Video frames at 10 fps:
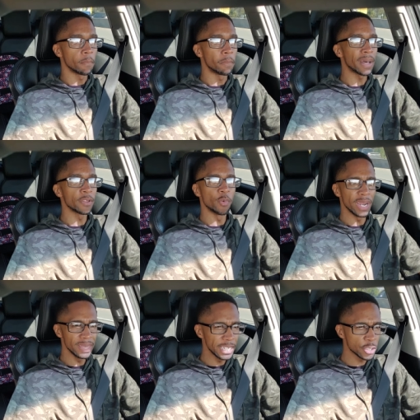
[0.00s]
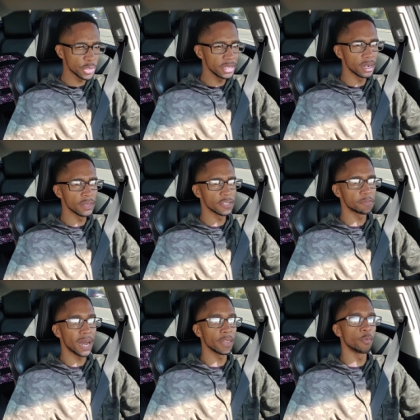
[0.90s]
by the way they treat others,
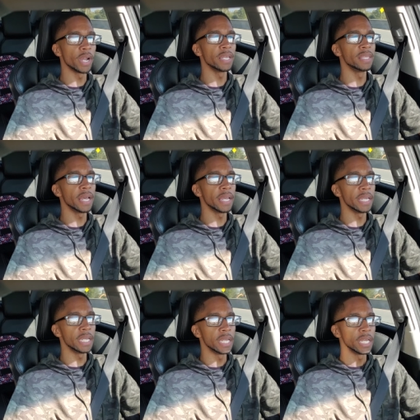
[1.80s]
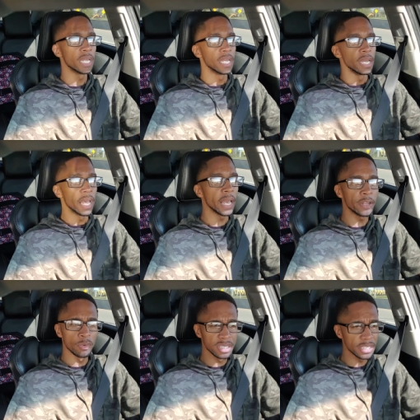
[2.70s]
by the way they
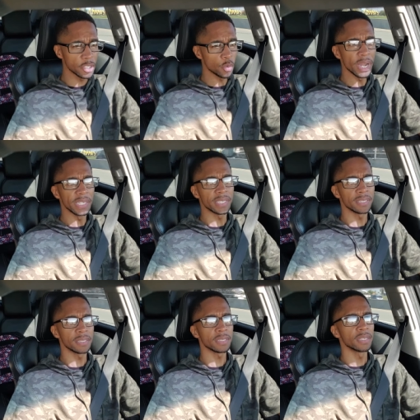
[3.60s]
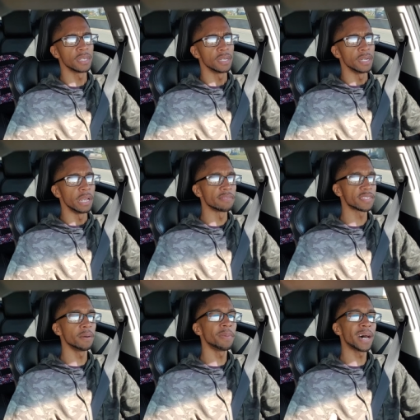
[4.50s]
handle situations, If
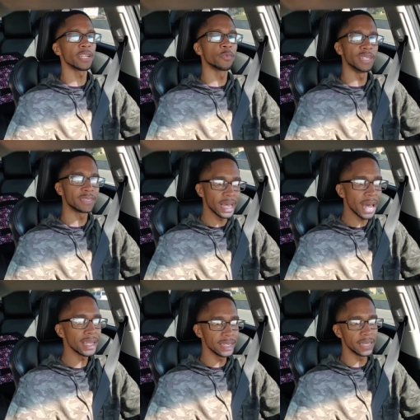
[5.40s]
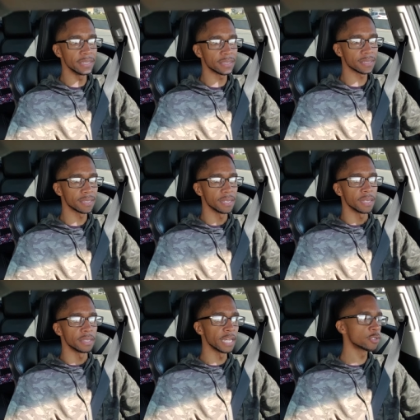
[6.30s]
somebody retaliates,
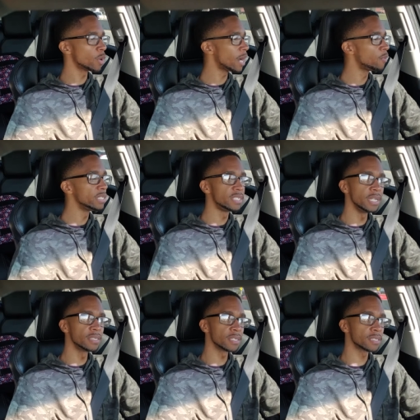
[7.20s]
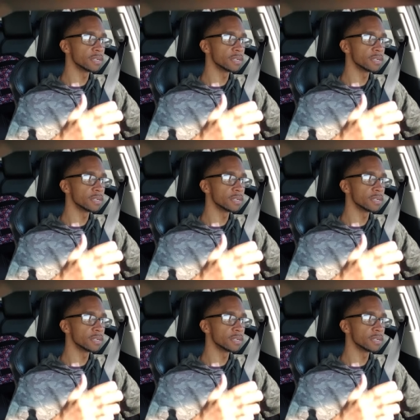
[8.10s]
that's why when Jesus,